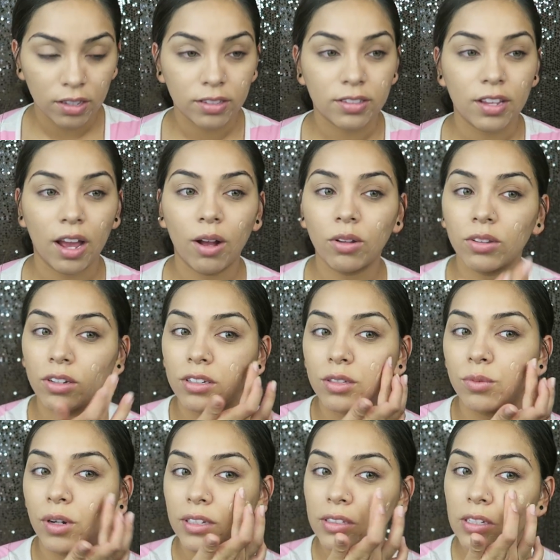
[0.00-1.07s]
See how it looks
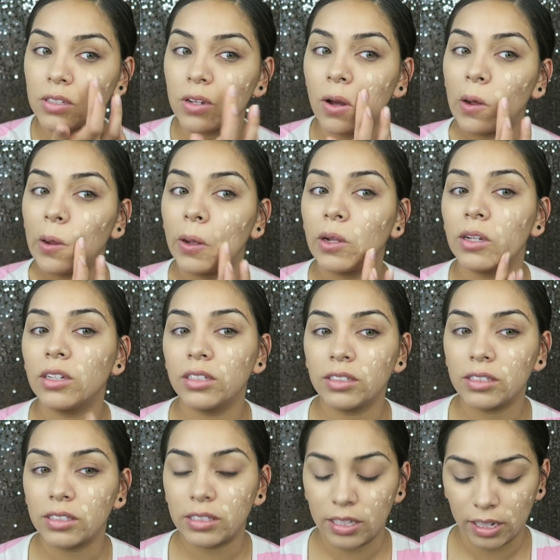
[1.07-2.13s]
once it's all
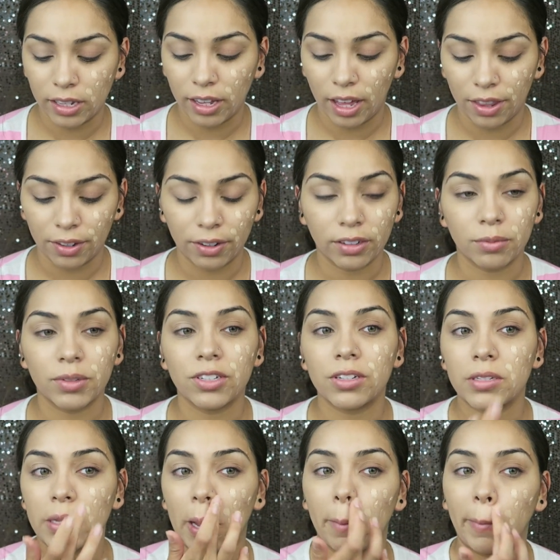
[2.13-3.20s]
together. Let me
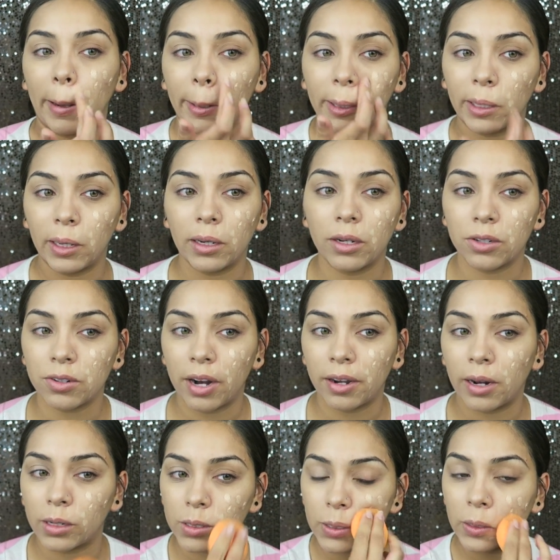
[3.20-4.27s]
just, I'm actually gonna try
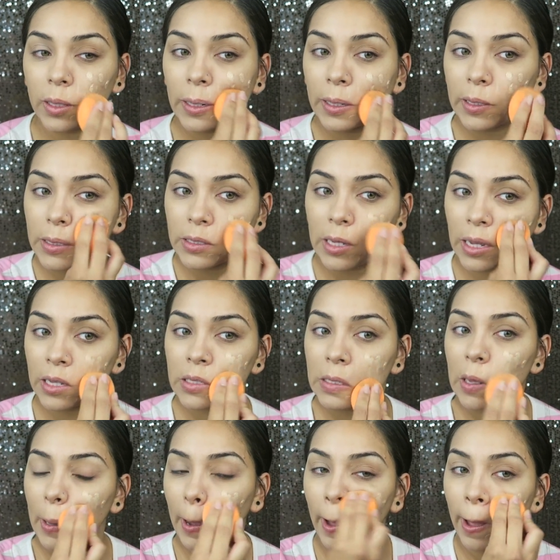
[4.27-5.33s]
not to let it sit as
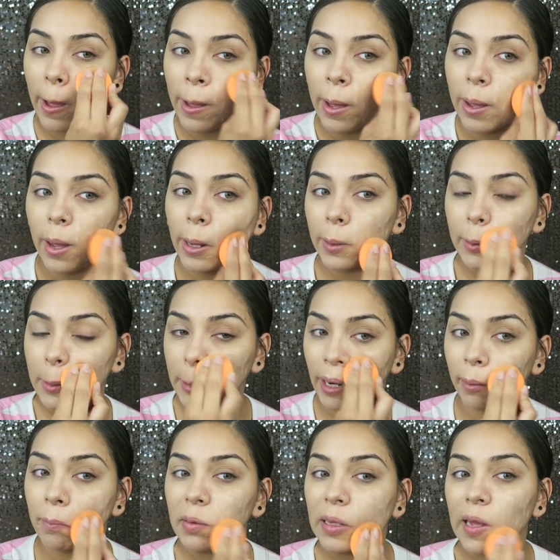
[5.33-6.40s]
long and
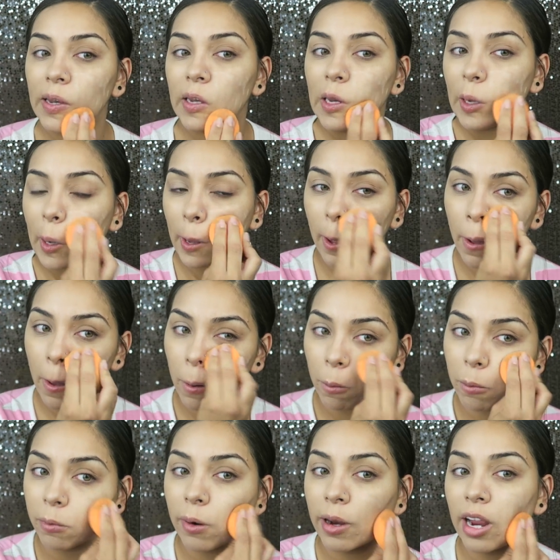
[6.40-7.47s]
start blending
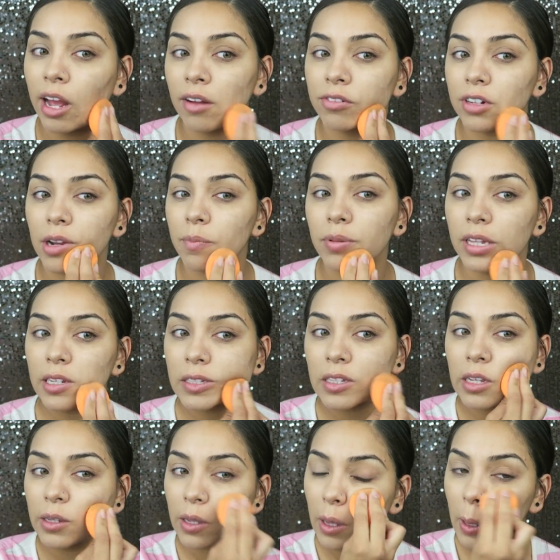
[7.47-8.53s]
right after I place
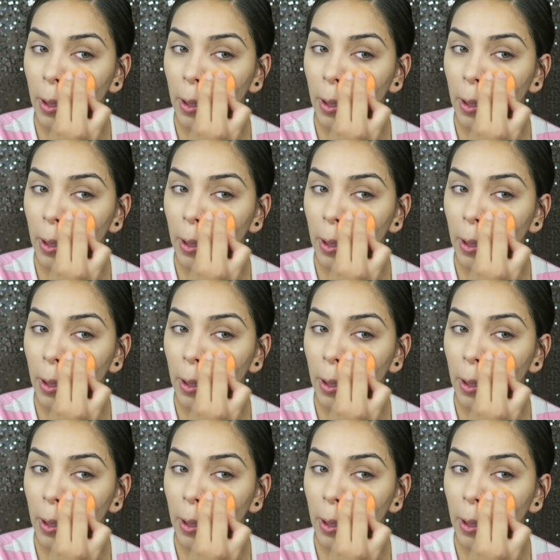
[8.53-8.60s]
it.